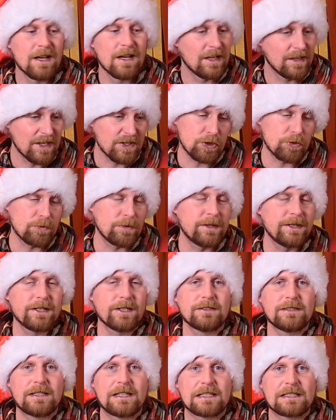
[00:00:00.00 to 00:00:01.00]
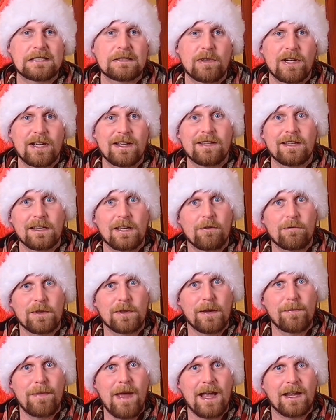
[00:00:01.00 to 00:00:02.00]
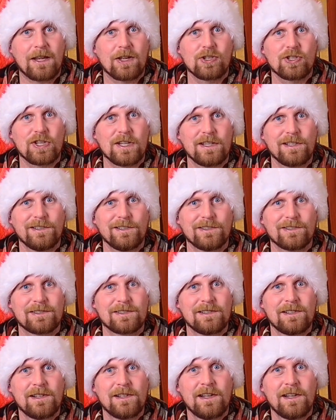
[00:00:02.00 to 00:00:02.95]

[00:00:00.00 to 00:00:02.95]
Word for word: Unless you really don't like somebody, then give them that mac and cheese.